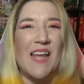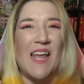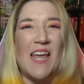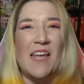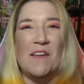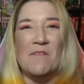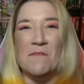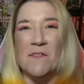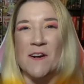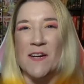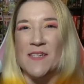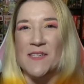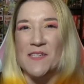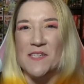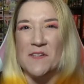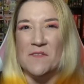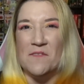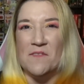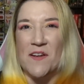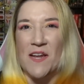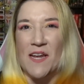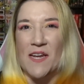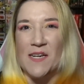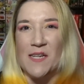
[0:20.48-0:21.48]
Hey friends and
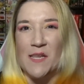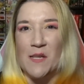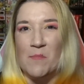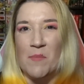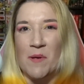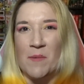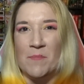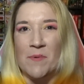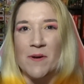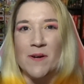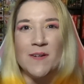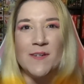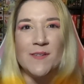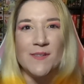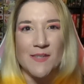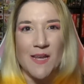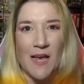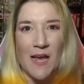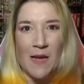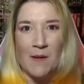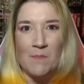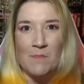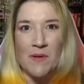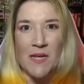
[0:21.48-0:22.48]
family members,
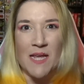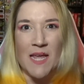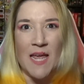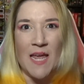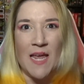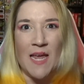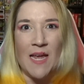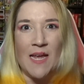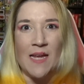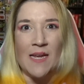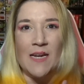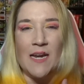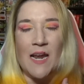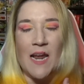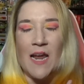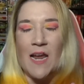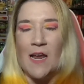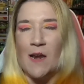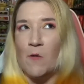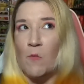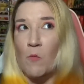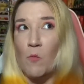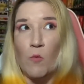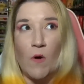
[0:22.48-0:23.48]
I'm Megan,
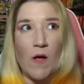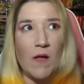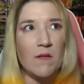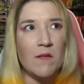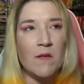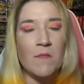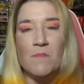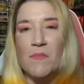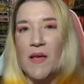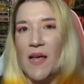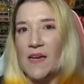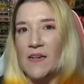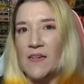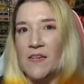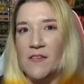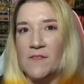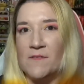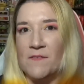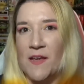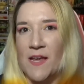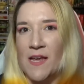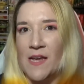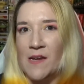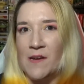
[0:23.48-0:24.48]
and welcome back to the
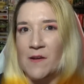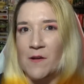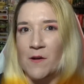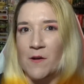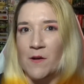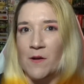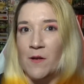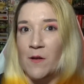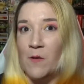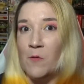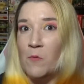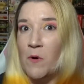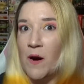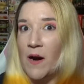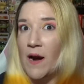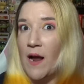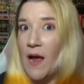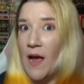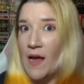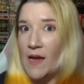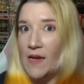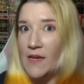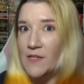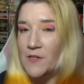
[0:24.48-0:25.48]
Fangirl, where
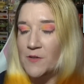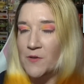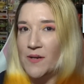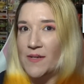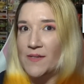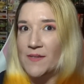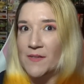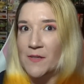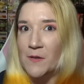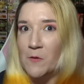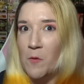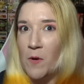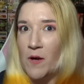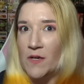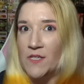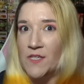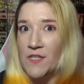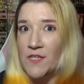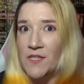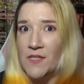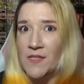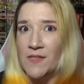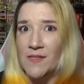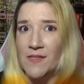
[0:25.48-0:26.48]
I address the
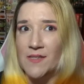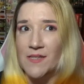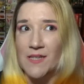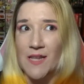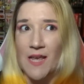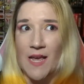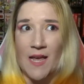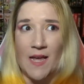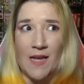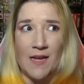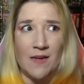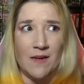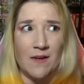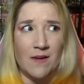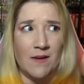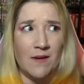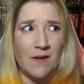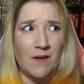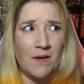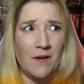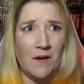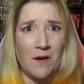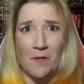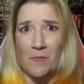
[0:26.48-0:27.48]
questions that
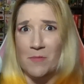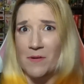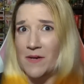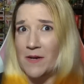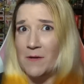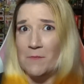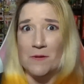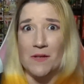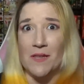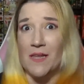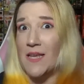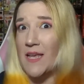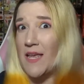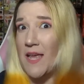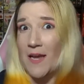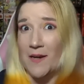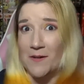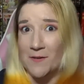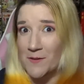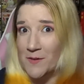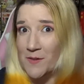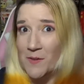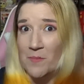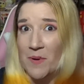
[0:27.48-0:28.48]
nobody really
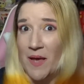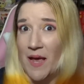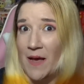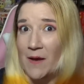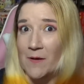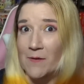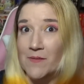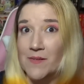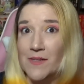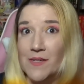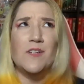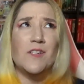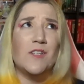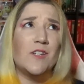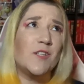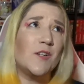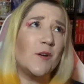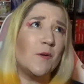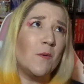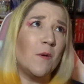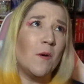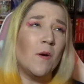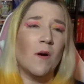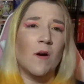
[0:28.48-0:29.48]
cares about.
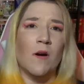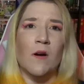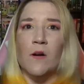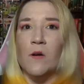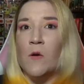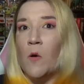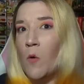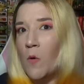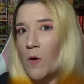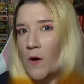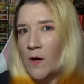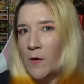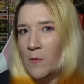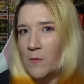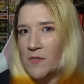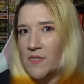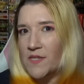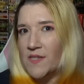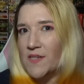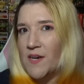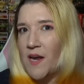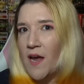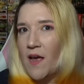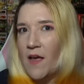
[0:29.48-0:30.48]
Sure, Korra
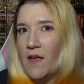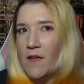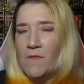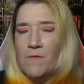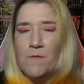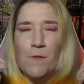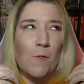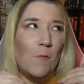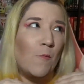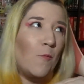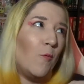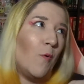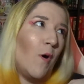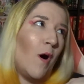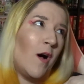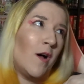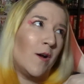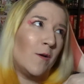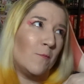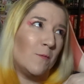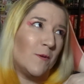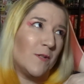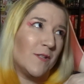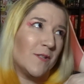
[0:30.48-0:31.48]
was tough,
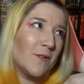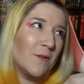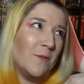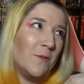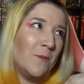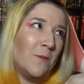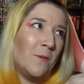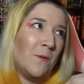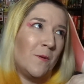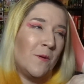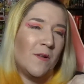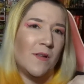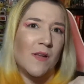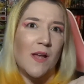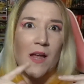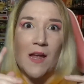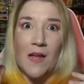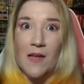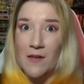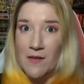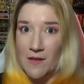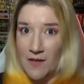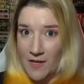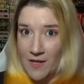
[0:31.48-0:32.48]
Wan was cool,
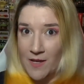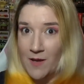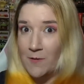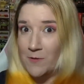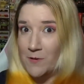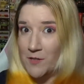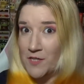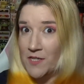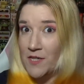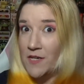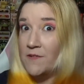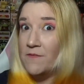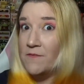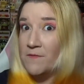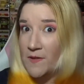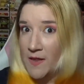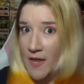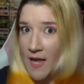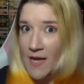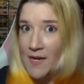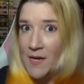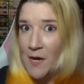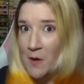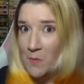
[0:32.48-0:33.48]
and Kyoshi
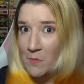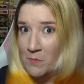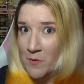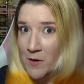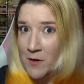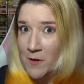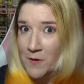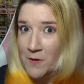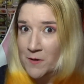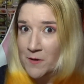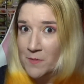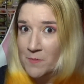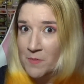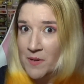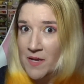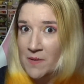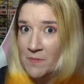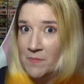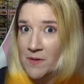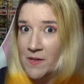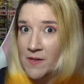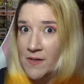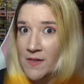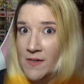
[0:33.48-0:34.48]
flat out murdered
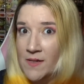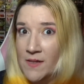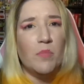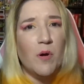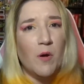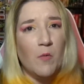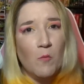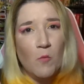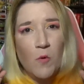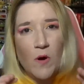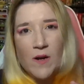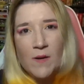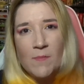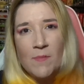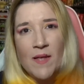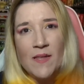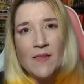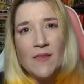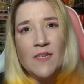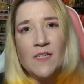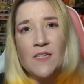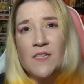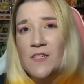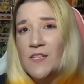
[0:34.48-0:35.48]
people, but what
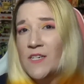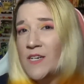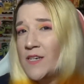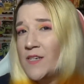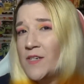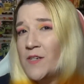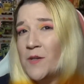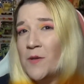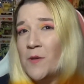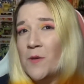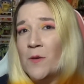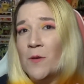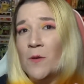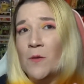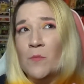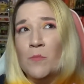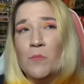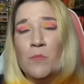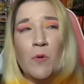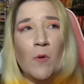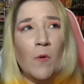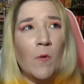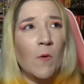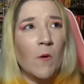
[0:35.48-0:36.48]
about the gentle,
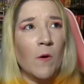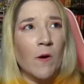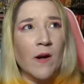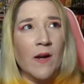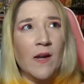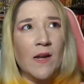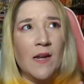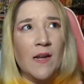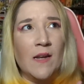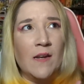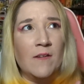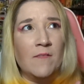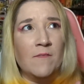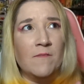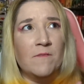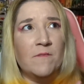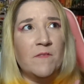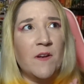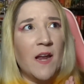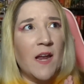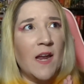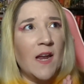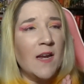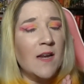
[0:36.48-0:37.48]
boring,
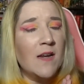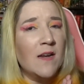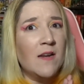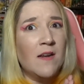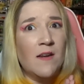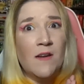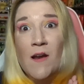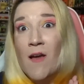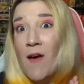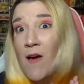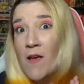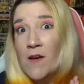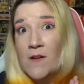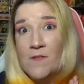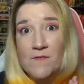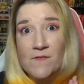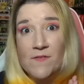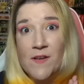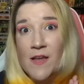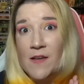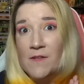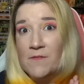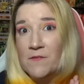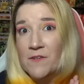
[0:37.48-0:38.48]
fan
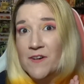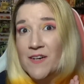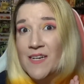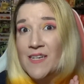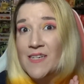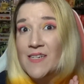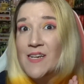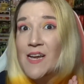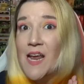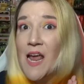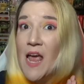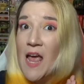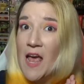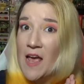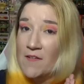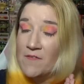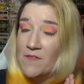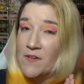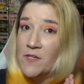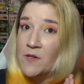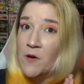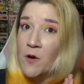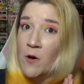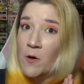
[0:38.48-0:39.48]
non-favorite
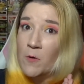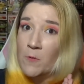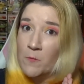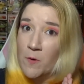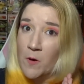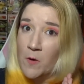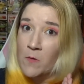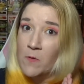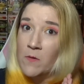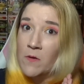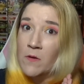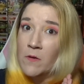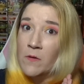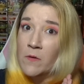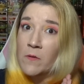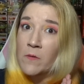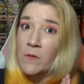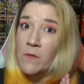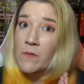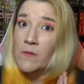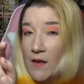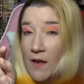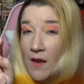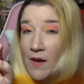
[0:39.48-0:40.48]
Avatar Roku?
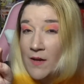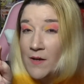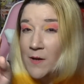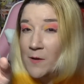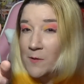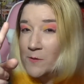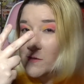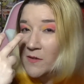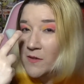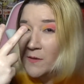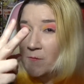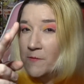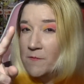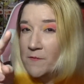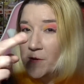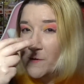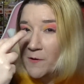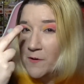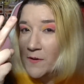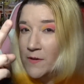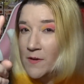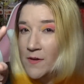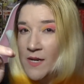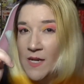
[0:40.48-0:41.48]
I know, some of you
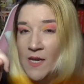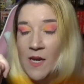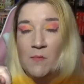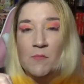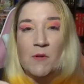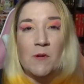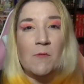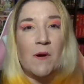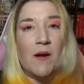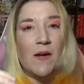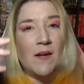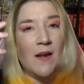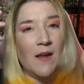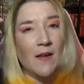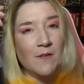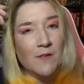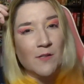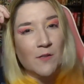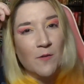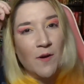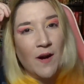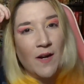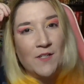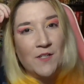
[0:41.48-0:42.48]
are looking at me right now
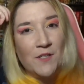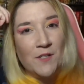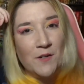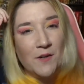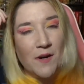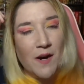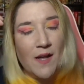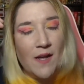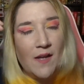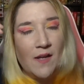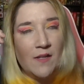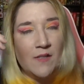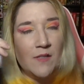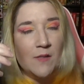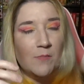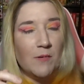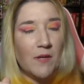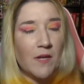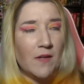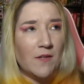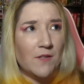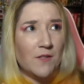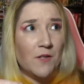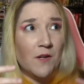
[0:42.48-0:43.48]
scratching your heads
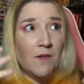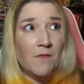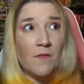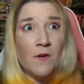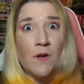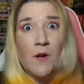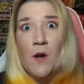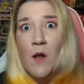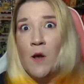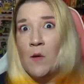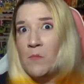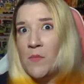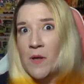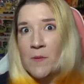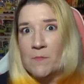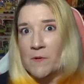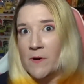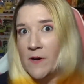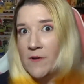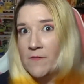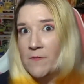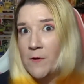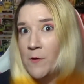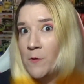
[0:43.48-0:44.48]
because you have no
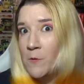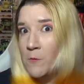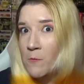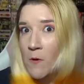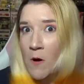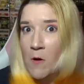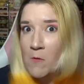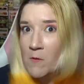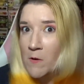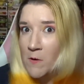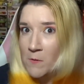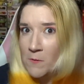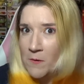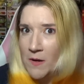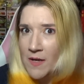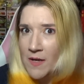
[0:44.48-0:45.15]
memory of who Roku